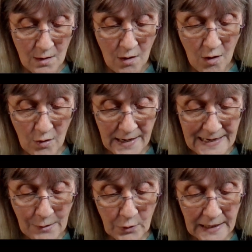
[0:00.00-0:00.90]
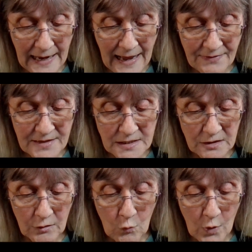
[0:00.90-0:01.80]
Alright, now we're going to add this
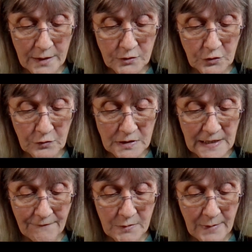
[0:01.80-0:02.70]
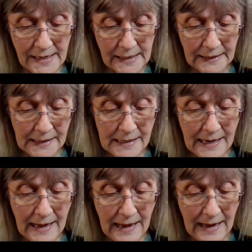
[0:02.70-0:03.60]
little 1 to the 7, making it
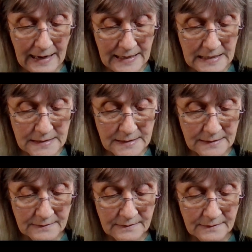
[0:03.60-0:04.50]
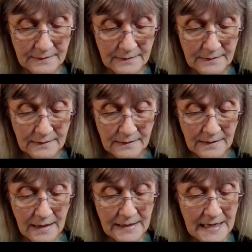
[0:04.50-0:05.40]
8.
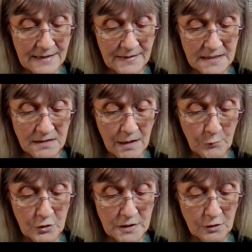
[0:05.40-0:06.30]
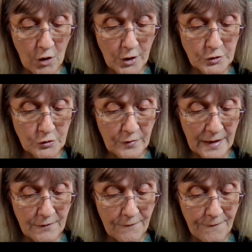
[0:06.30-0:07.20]
Again, this number is larger
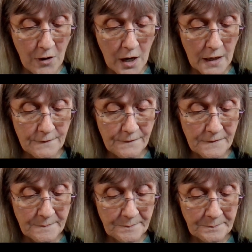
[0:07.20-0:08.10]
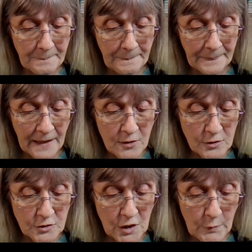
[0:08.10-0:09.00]
than the 5,
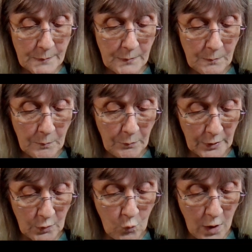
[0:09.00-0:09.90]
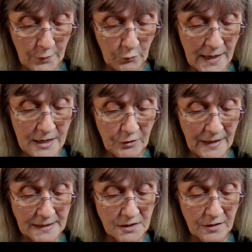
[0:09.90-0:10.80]
so we put a 1 right here
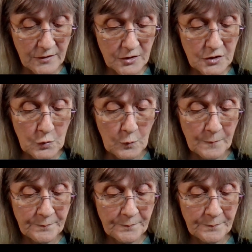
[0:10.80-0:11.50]
next to the 2.